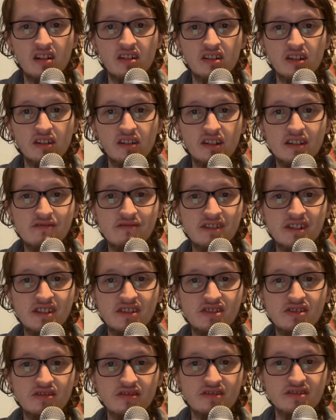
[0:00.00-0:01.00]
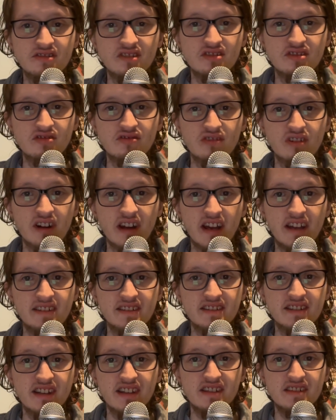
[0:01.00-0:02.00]
Loki reassures the Straw
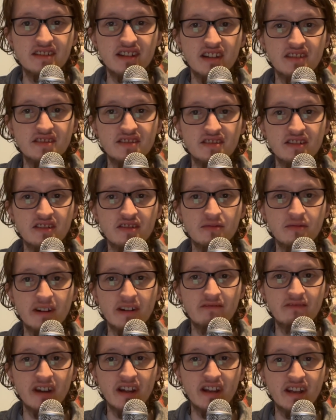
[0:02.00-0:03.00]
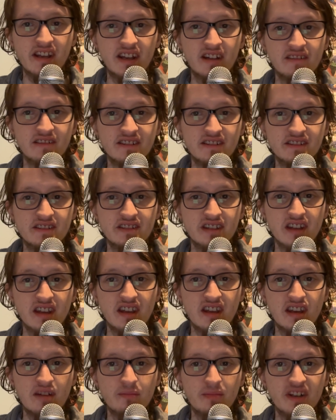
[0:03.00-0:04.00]
Hats that he does know where Red Hair is,
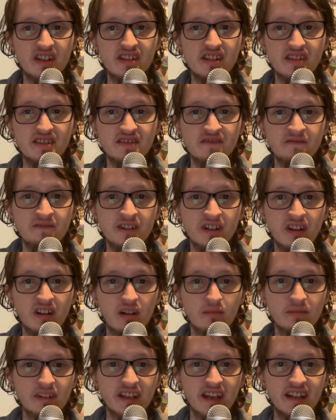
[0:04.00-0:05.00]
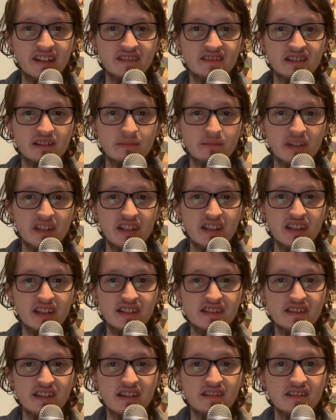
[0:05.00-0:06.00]
but he doesn't feel obligated to meet
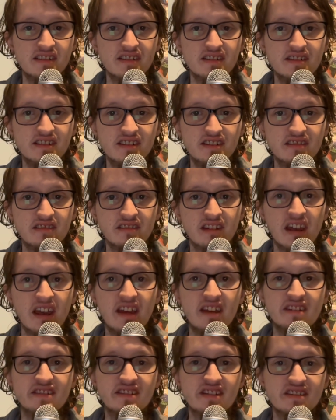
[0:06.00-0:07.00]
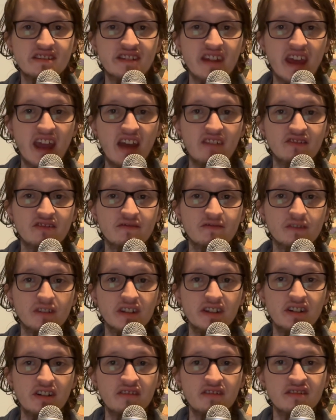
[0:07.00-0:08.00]
his end of the deal, since they haven't
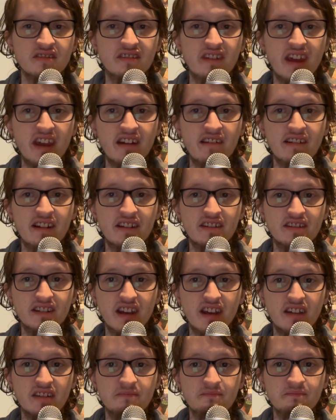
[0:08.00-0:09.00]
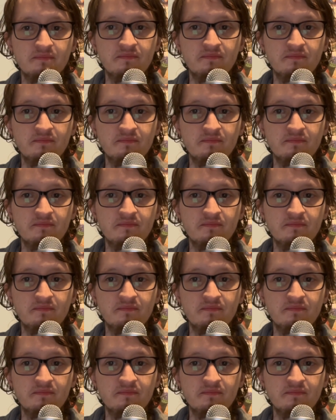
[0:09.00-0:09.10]
fully honored their end yet.